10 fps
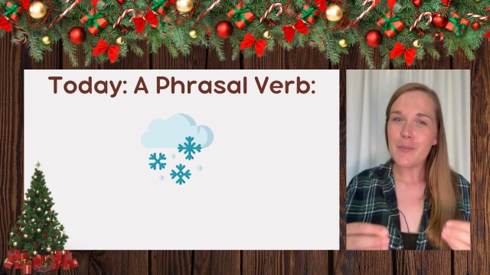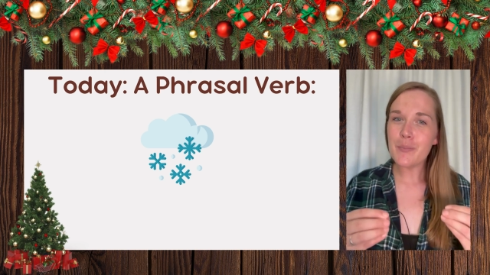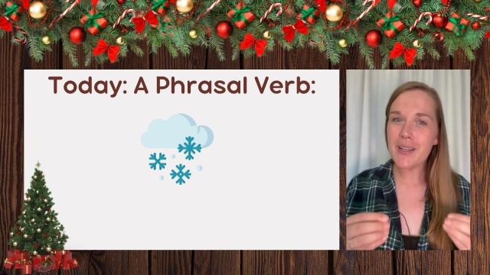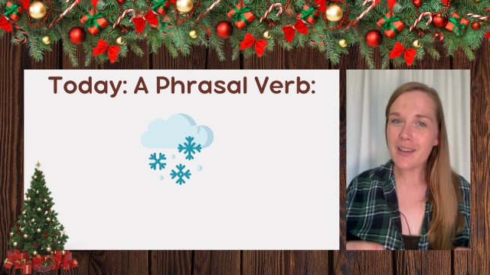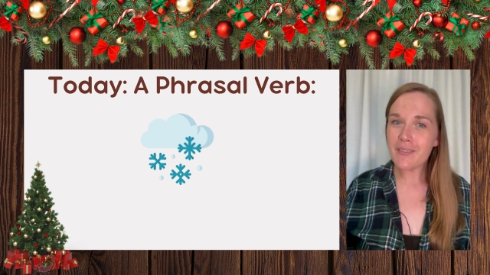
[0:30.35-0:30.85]

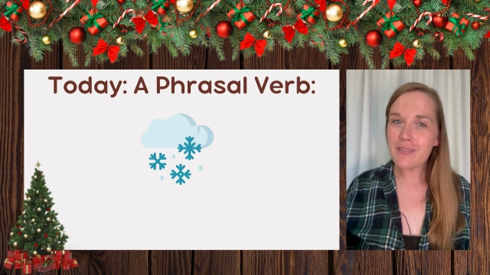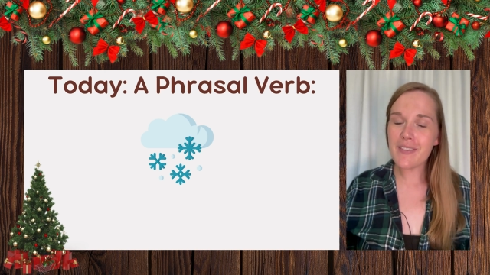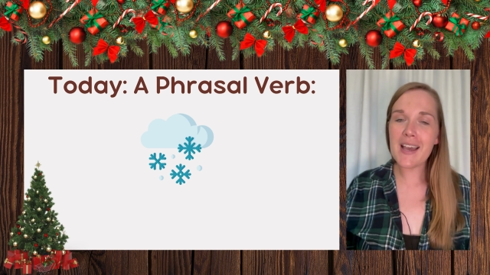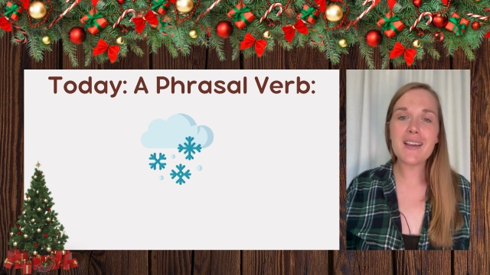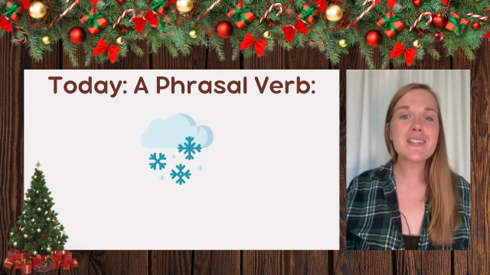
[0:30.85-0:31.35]
but in
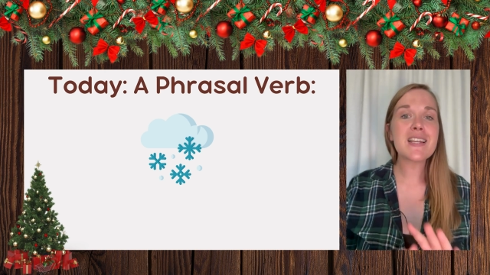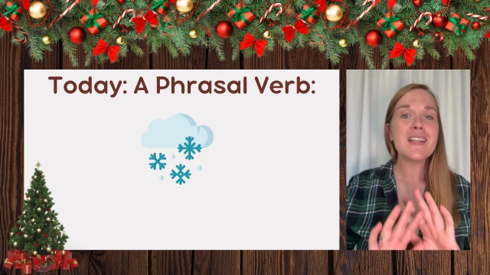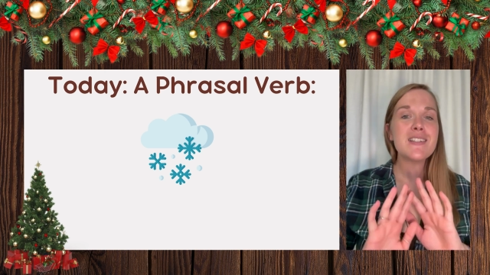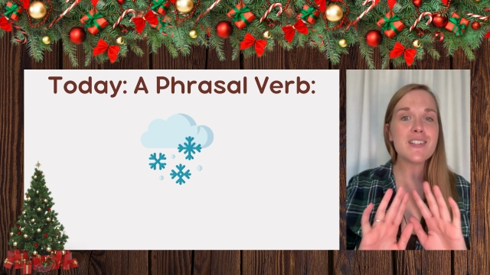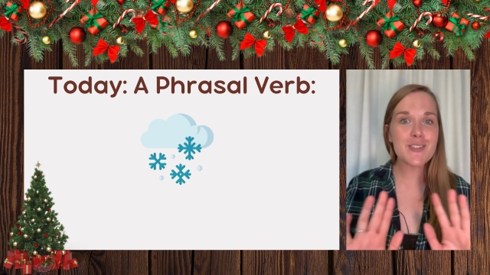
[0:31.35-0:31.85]
fact
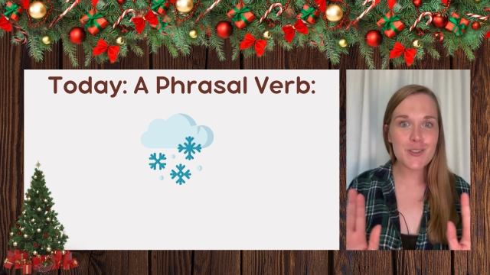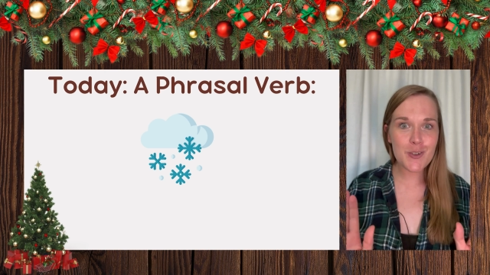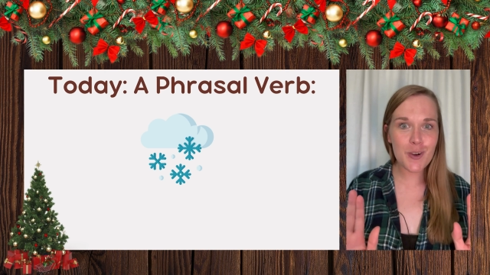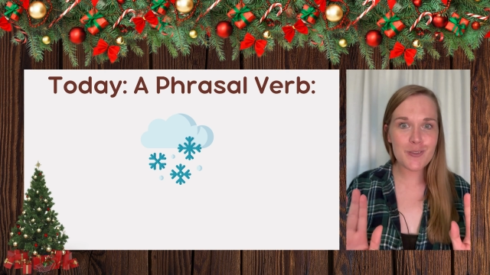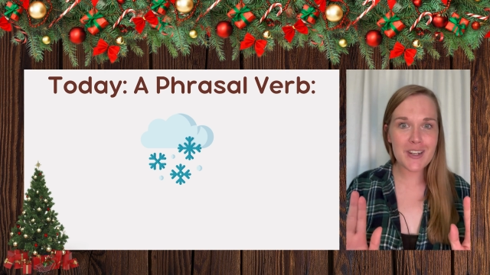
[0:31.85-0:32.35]
does
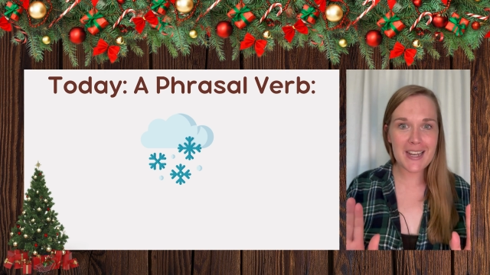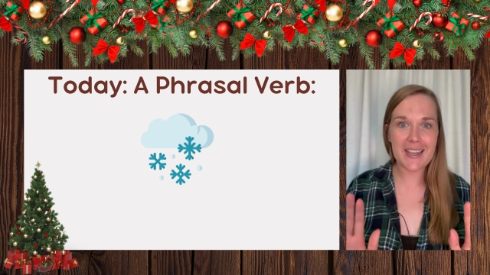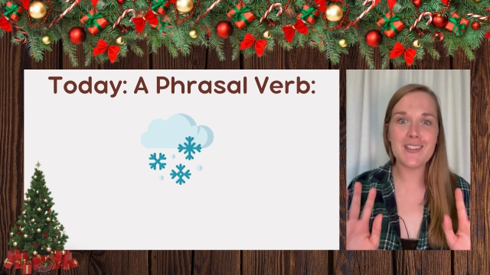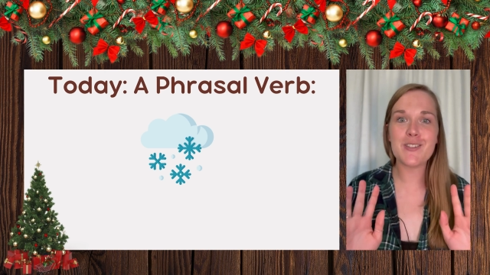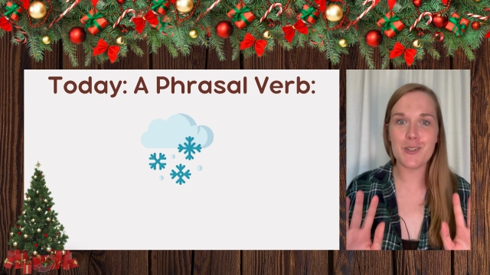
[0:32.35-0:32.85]
not
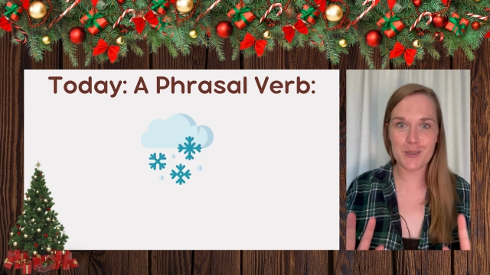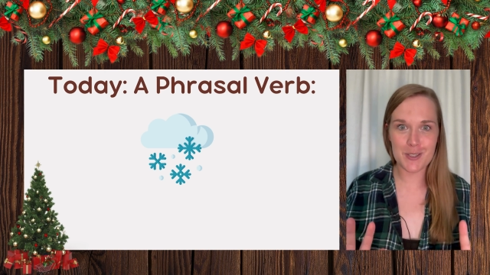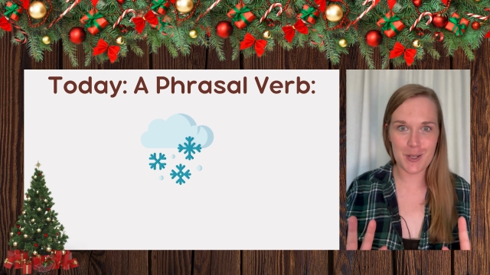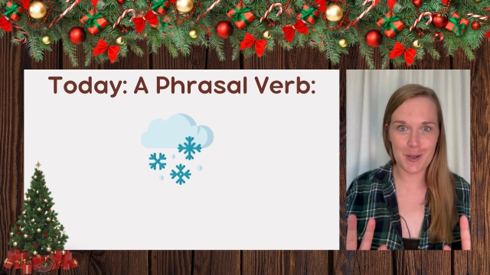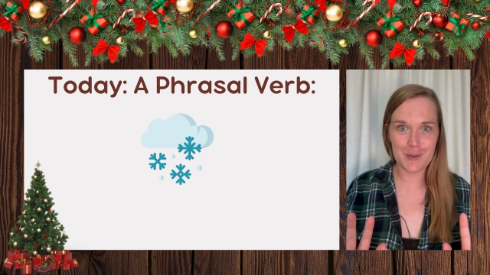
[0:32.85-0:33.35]
relate to
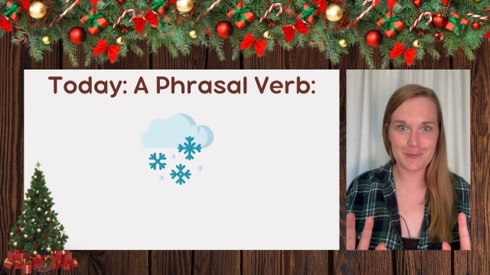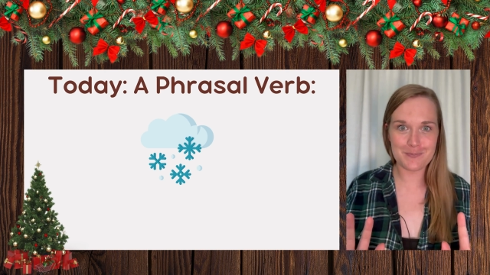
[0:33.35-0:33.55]
snow.